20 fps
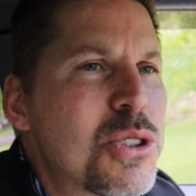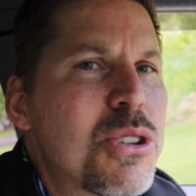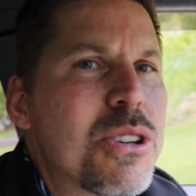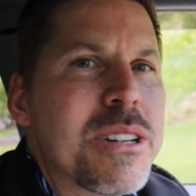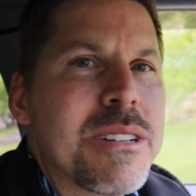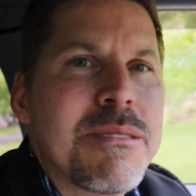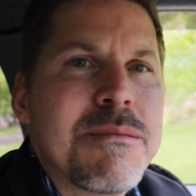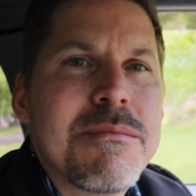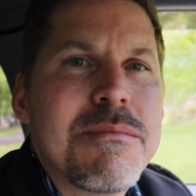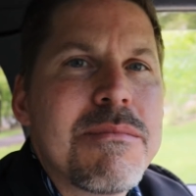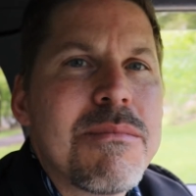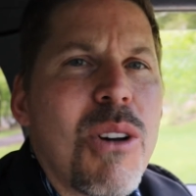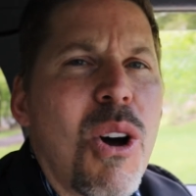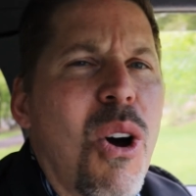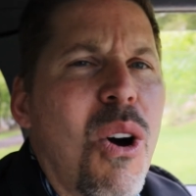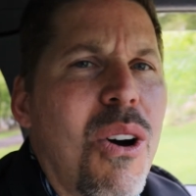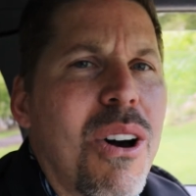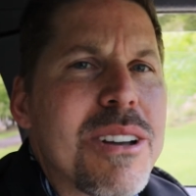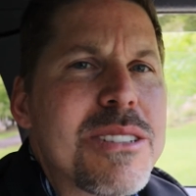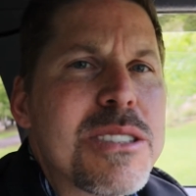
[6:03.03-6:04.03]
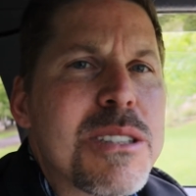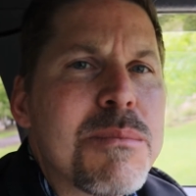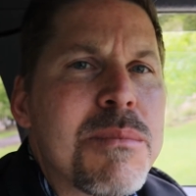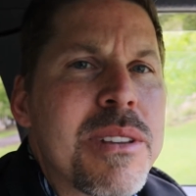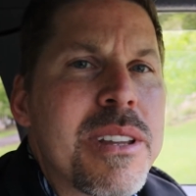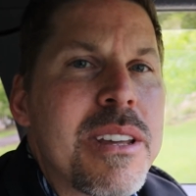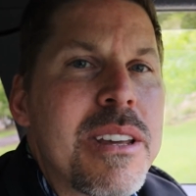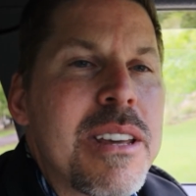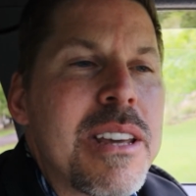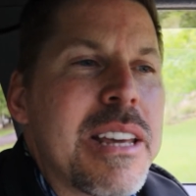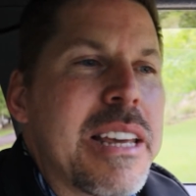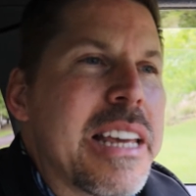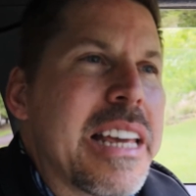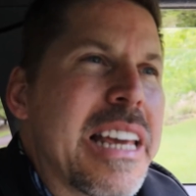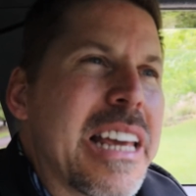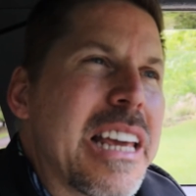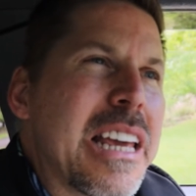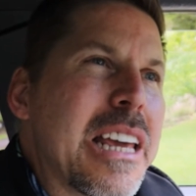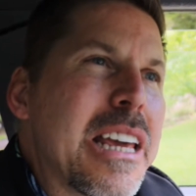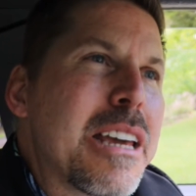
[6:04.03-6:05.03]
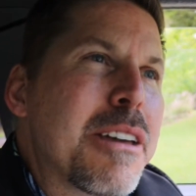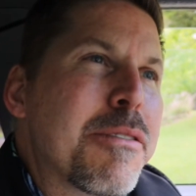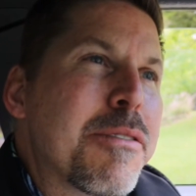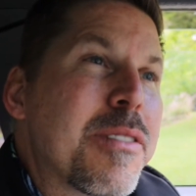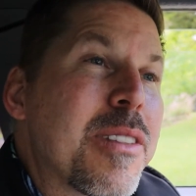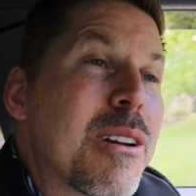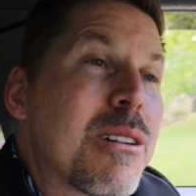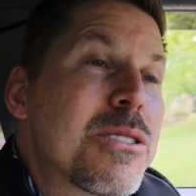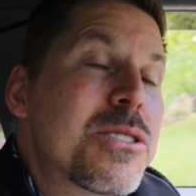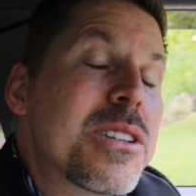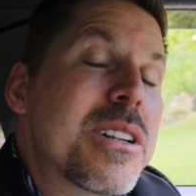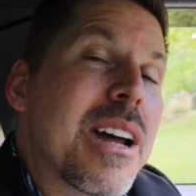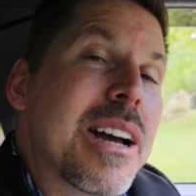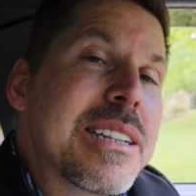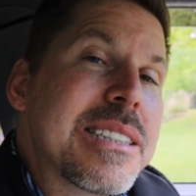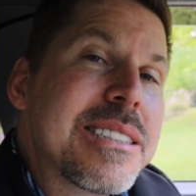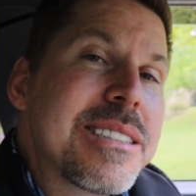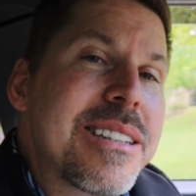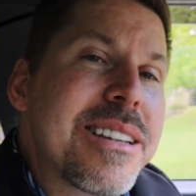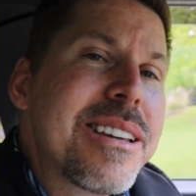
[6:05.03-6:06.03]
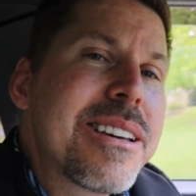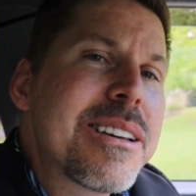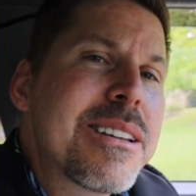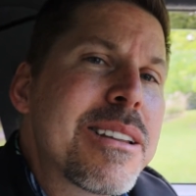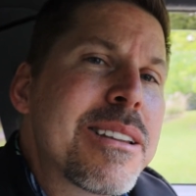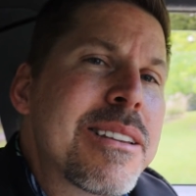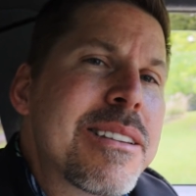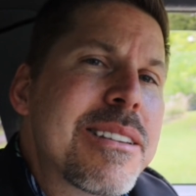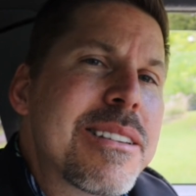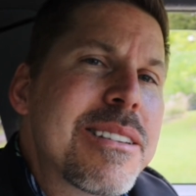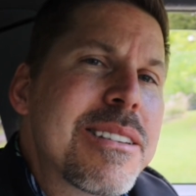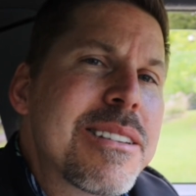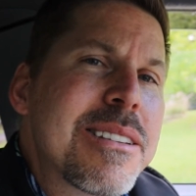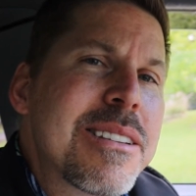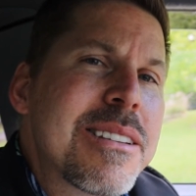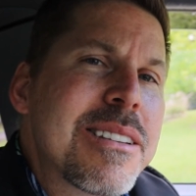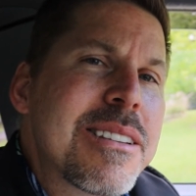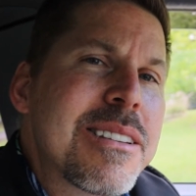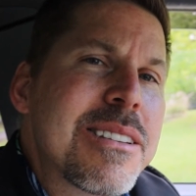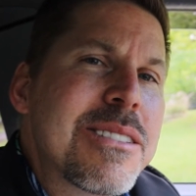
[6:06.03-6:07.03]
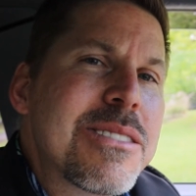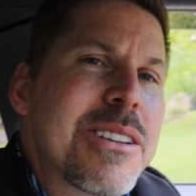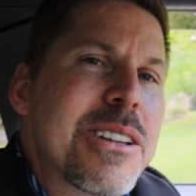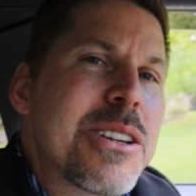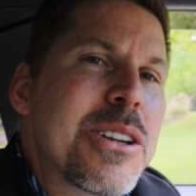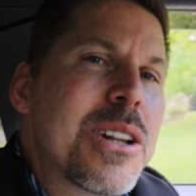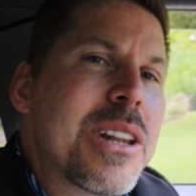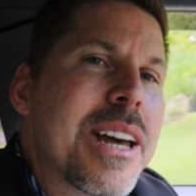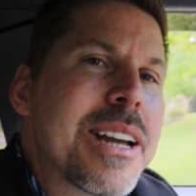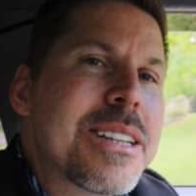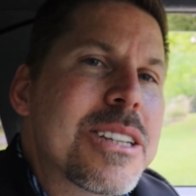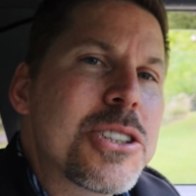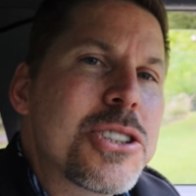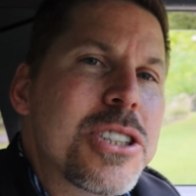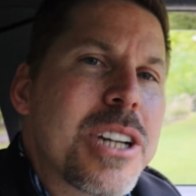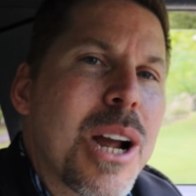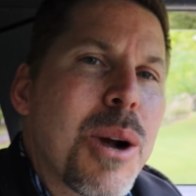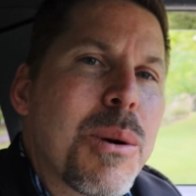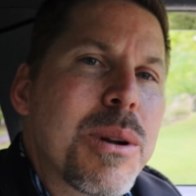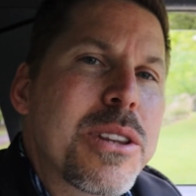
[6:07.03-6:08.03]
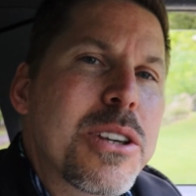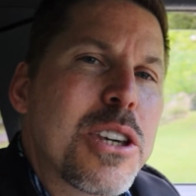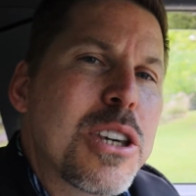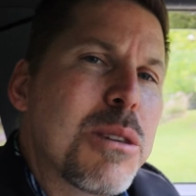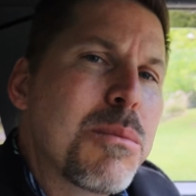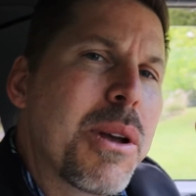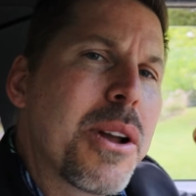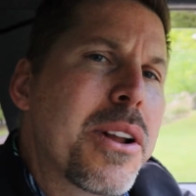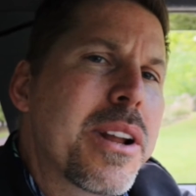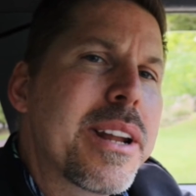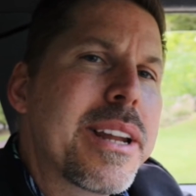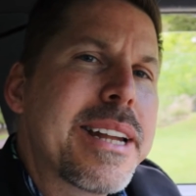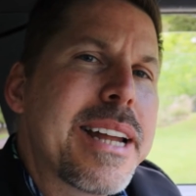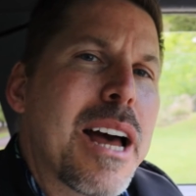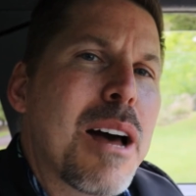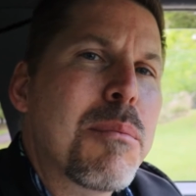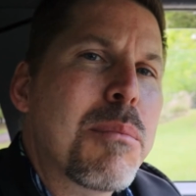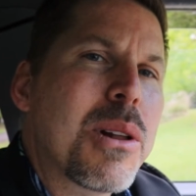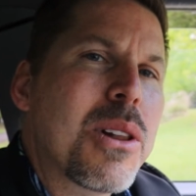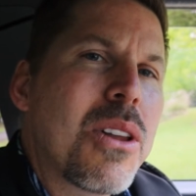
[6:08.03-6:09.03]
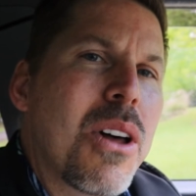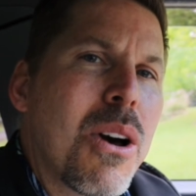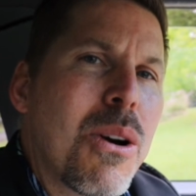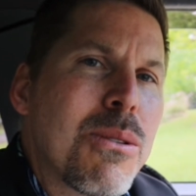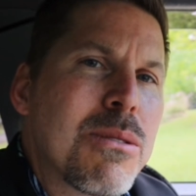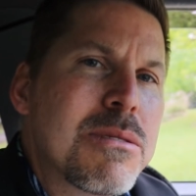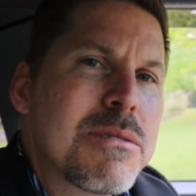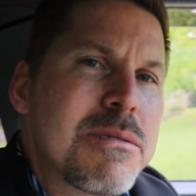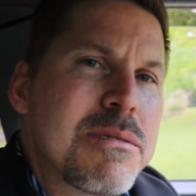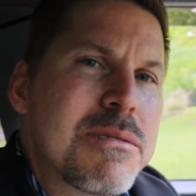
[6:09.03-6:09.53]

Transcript: good, awesome. If there's an idea that you'd like to share with the community down below,